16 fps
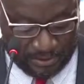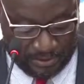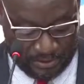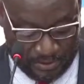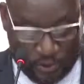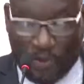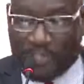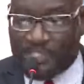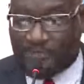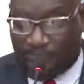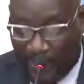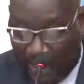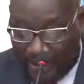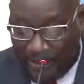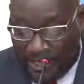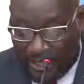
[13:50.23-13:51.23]
So it's
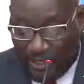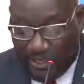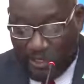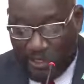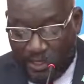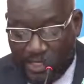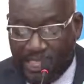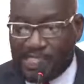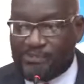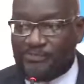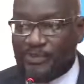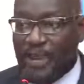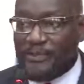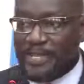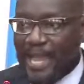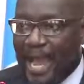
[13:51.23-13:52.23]
very, it's
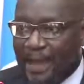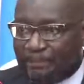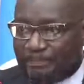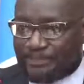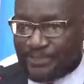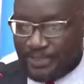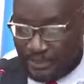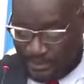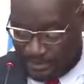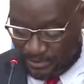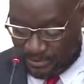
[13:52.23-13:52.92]
very apt